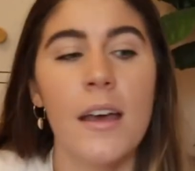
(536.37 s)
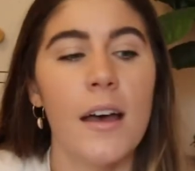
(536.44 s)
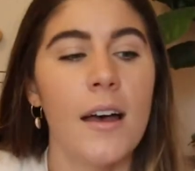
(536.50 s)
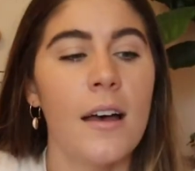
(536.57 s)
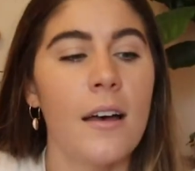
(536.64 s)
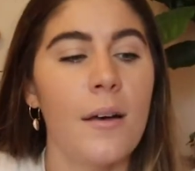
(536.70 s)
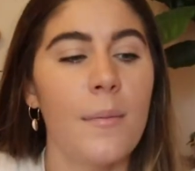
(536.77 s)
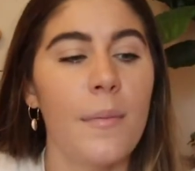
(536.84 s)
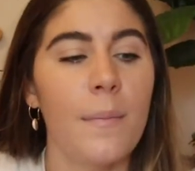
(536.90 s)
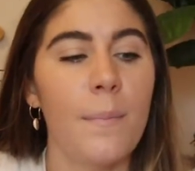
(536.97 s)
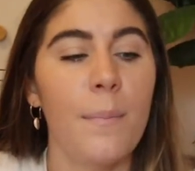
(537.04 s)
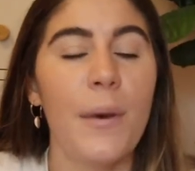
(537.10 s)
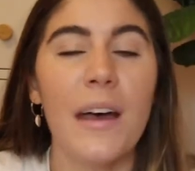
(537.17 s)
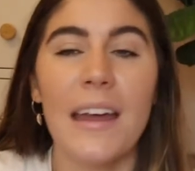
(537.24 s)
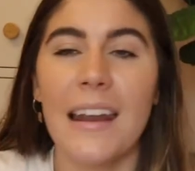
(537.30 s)
but
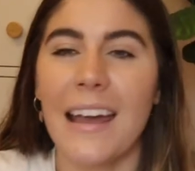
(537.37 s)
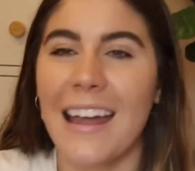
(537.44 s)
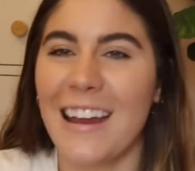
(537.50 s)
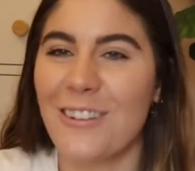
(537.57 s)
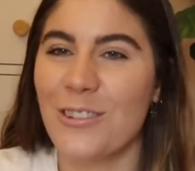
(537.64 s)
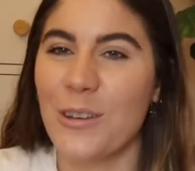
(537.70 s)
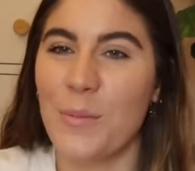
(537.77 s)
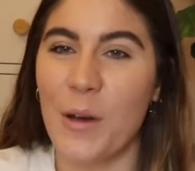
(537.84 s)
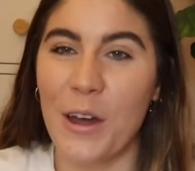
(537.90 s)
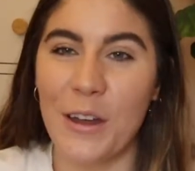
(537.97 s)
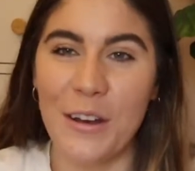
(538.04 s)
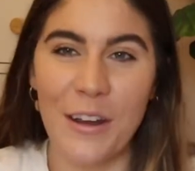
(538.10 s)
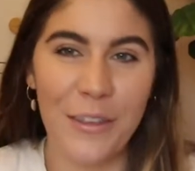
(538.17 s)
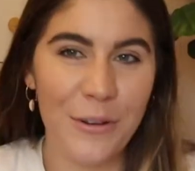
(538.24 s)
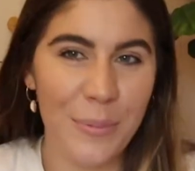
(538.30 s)
I actually bought
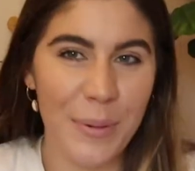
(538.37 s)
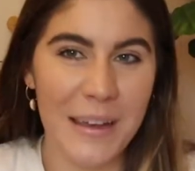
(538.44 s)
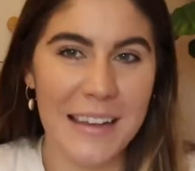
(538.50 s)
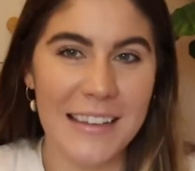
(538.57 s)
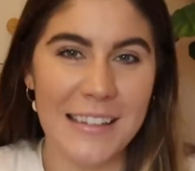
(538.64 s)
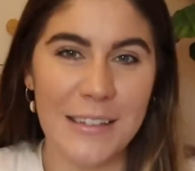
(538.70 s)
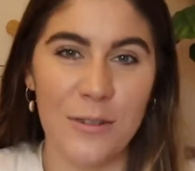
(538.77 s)
another piece